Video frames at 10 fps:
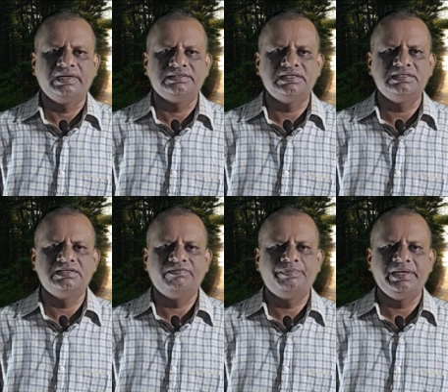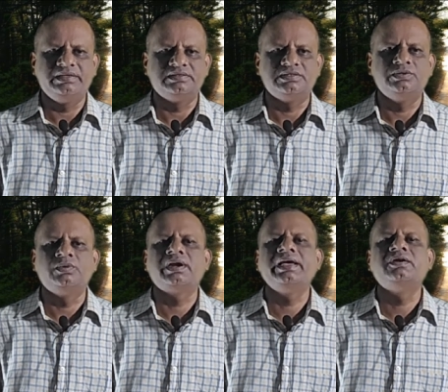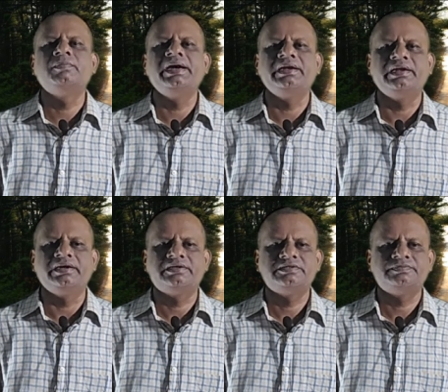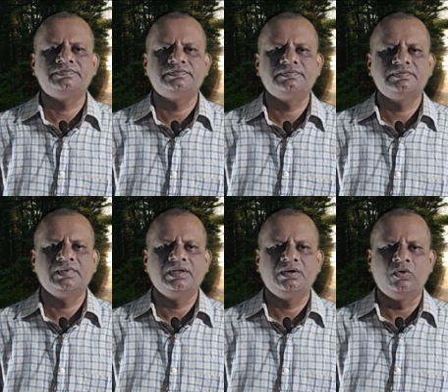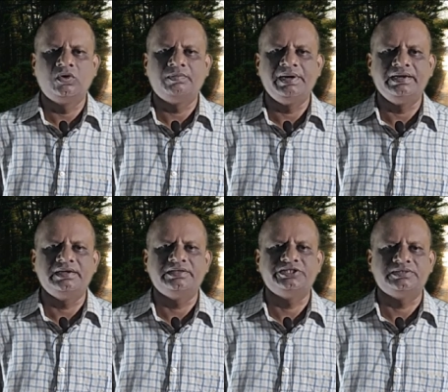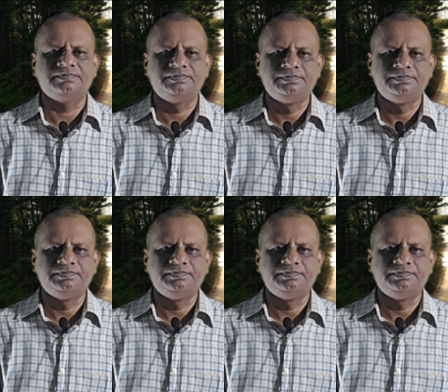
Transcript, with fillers: a sense of peace, you try to meditate, quote meditation,